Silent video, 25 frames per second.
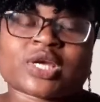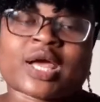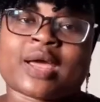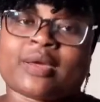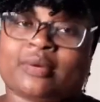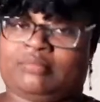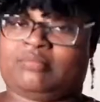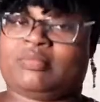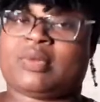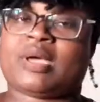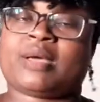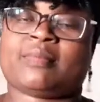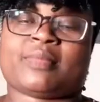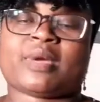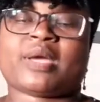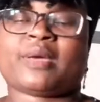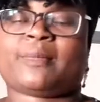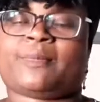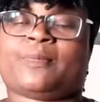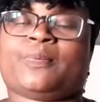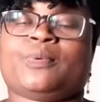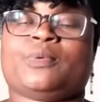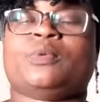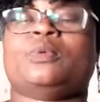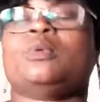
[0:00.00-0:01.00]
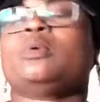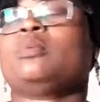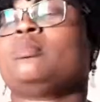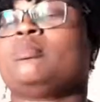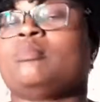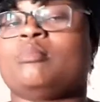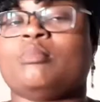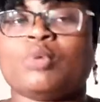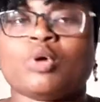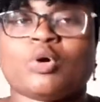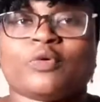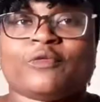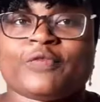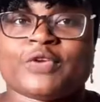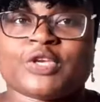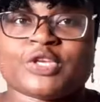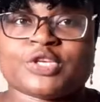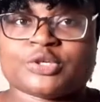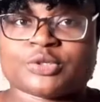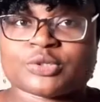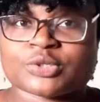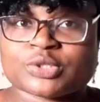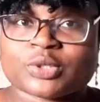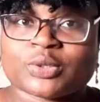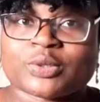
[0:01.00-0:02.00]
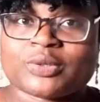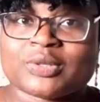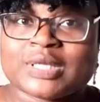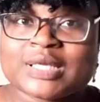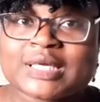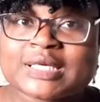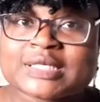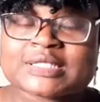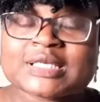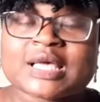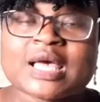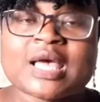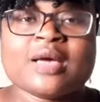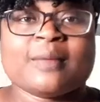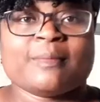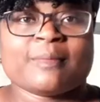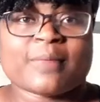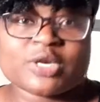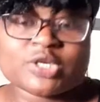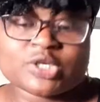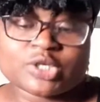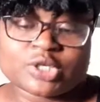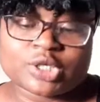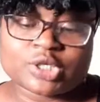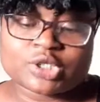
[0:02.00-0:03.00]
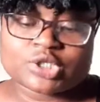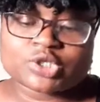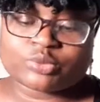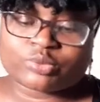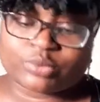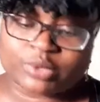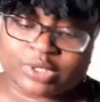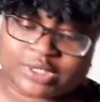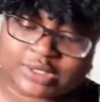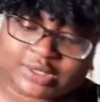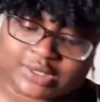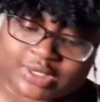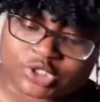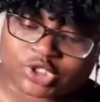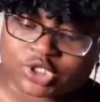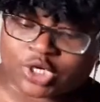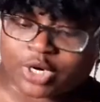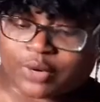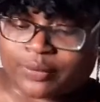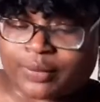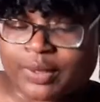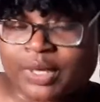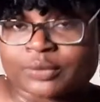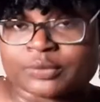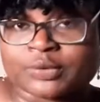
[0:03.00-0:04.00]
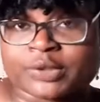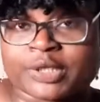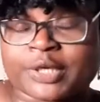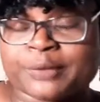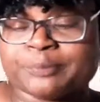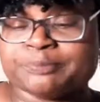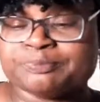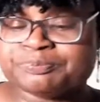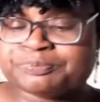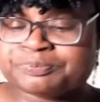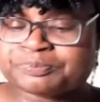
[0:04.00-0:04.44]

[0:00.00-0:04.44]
I might put more videos on this, but you need to research around it.